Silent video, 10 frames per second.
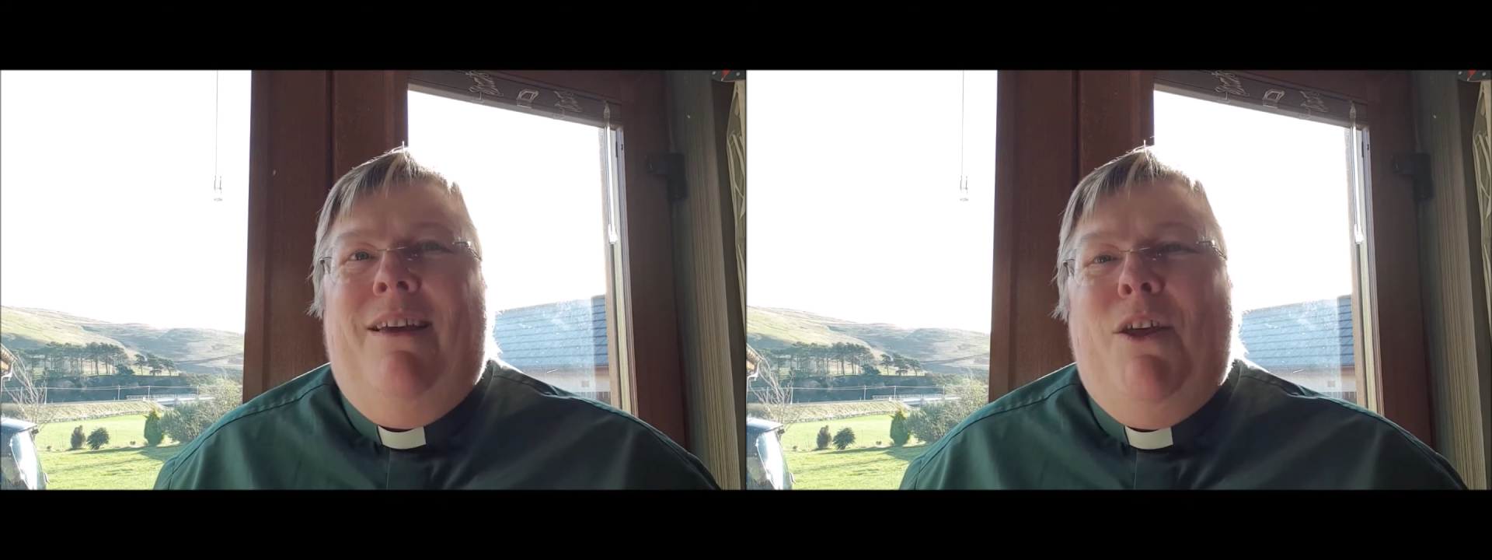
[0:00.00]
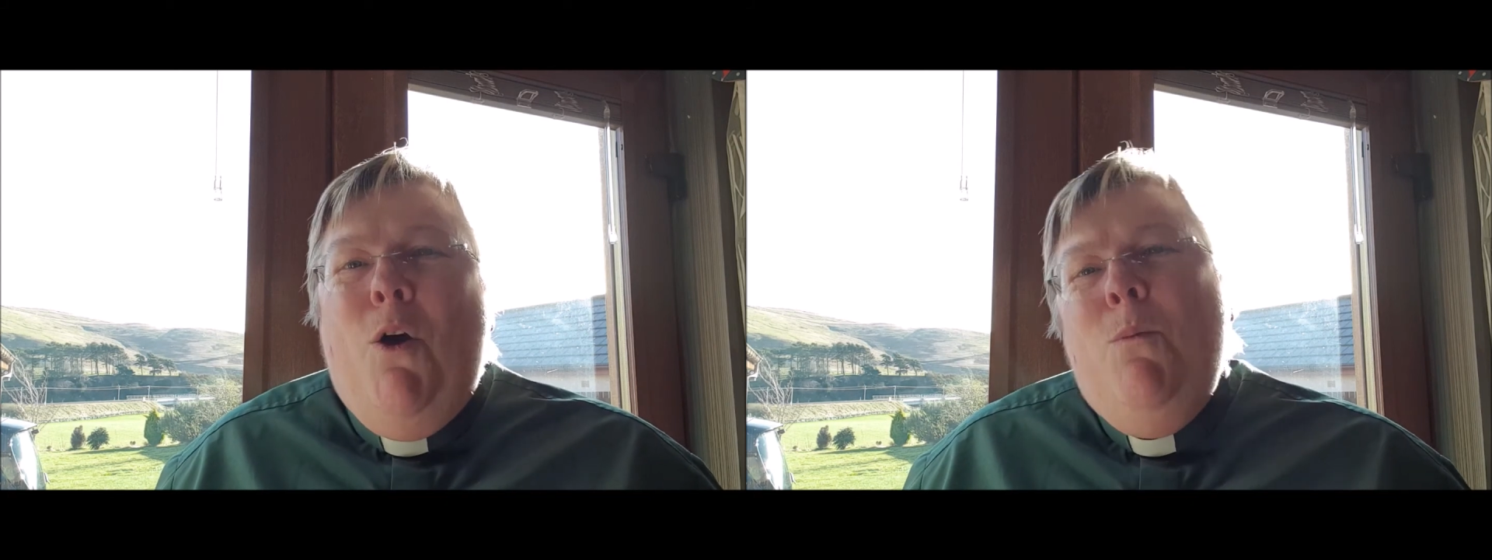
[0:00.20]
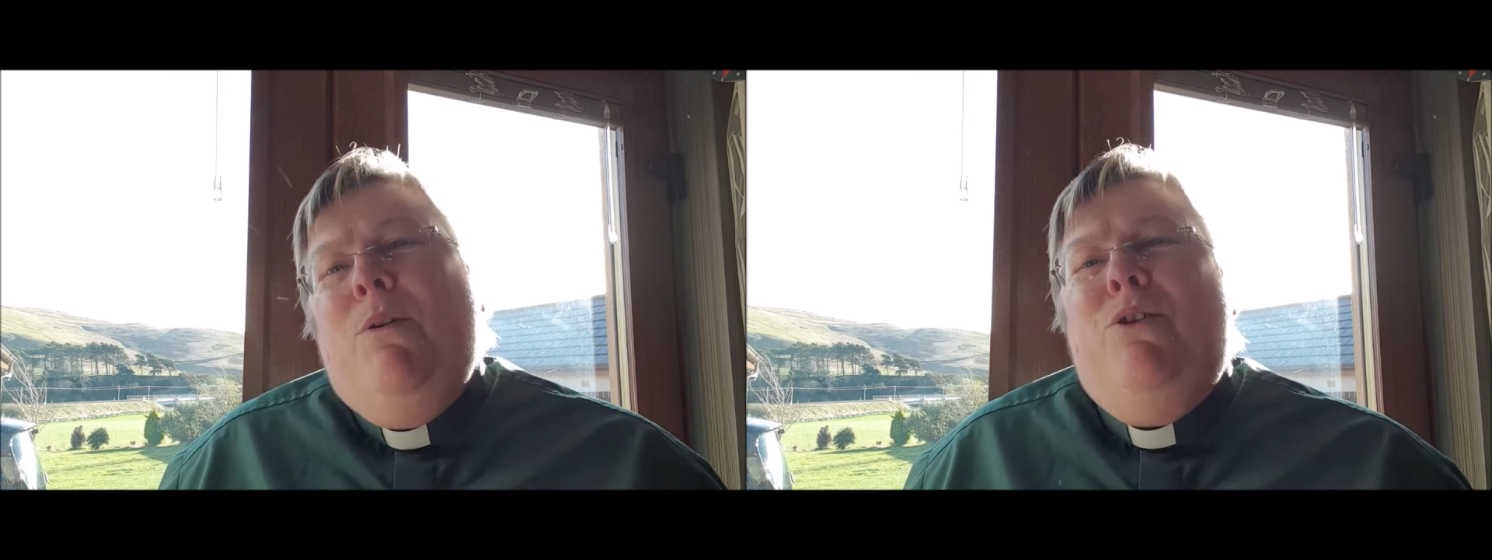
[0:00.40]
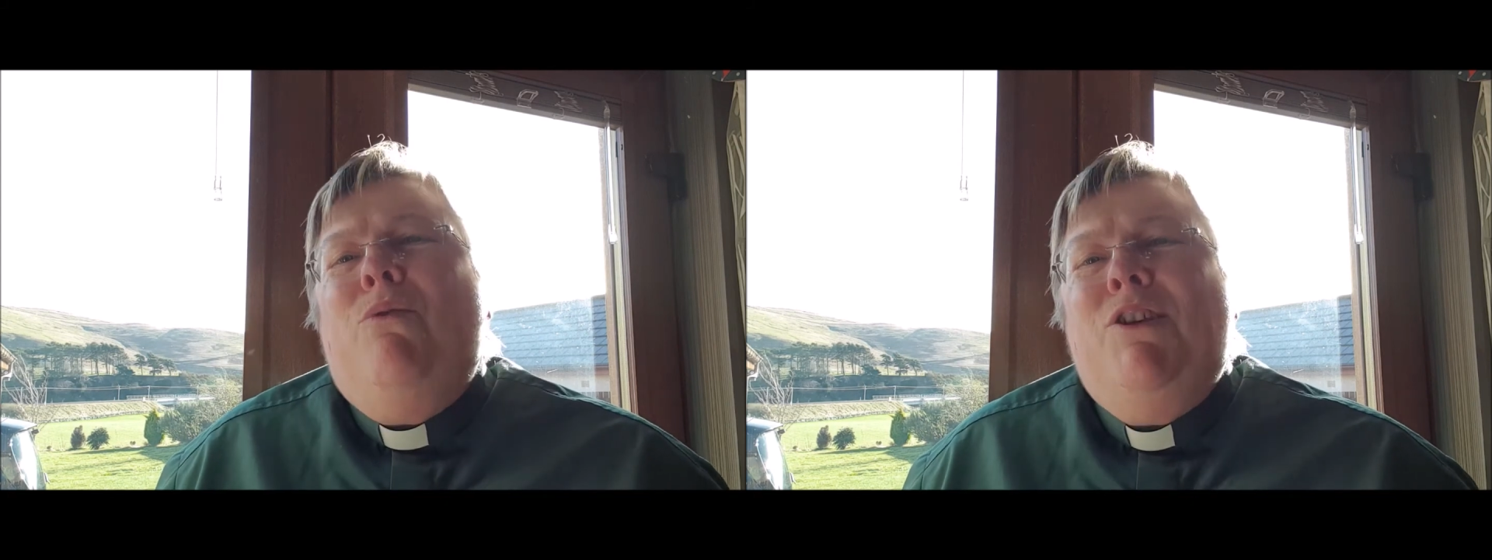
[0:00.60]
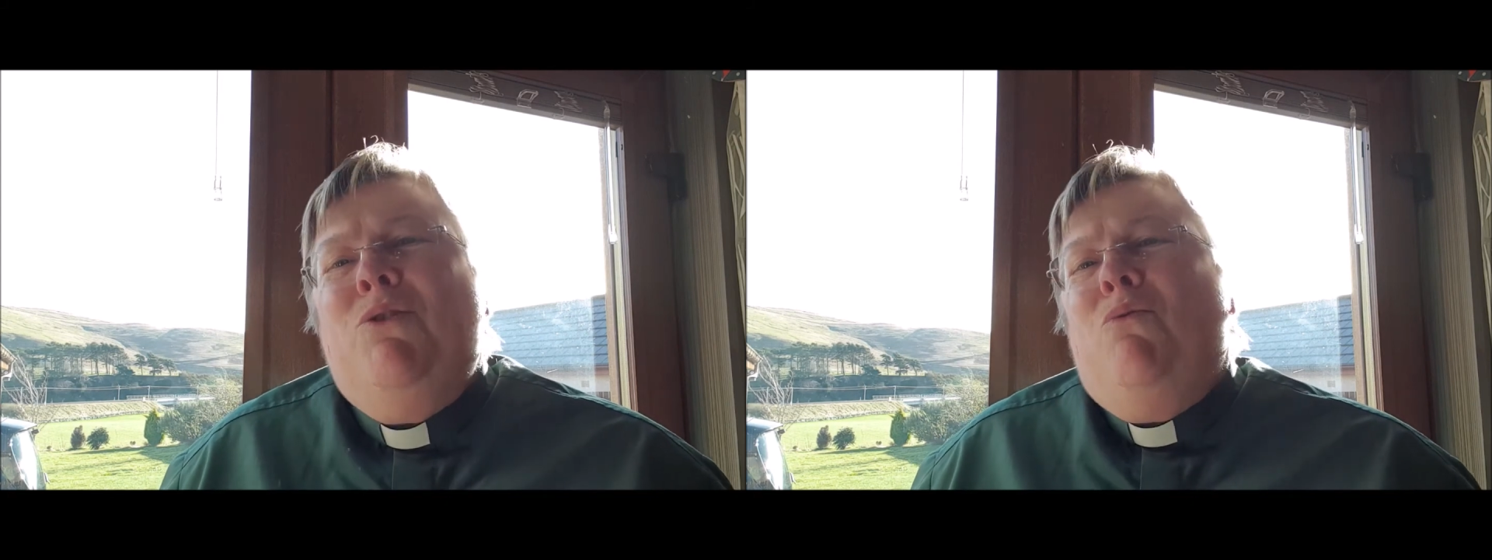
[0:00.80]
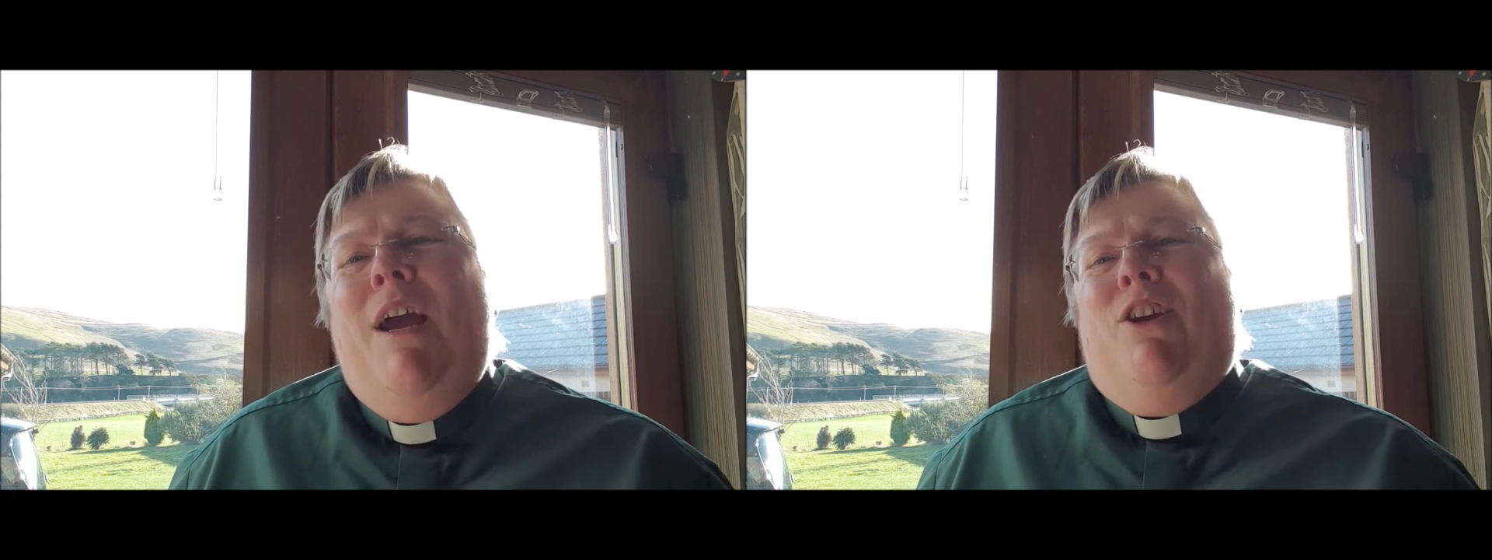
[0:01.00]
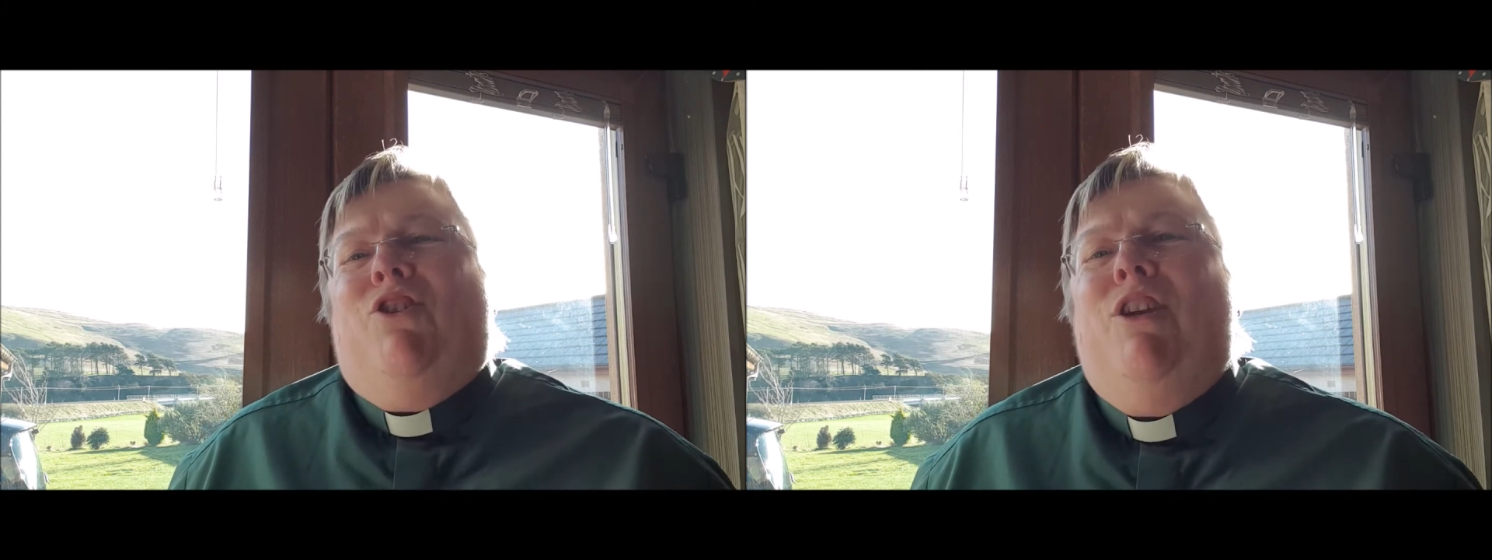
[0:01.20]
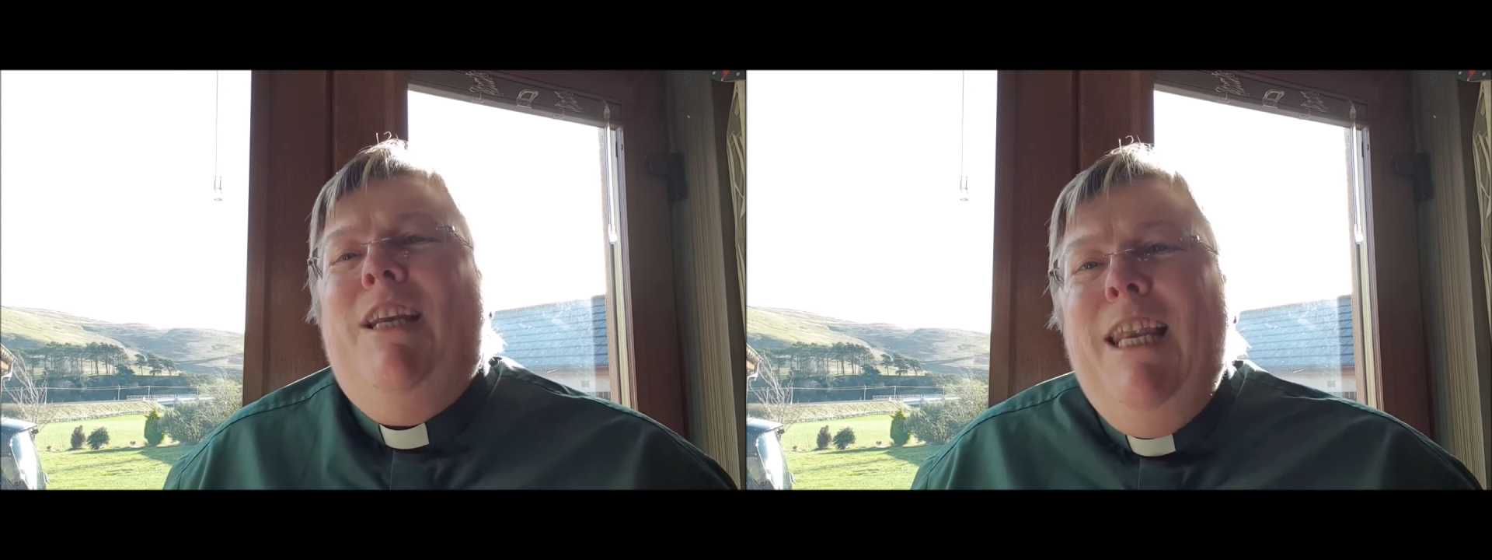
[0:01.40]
the hope of the resurrection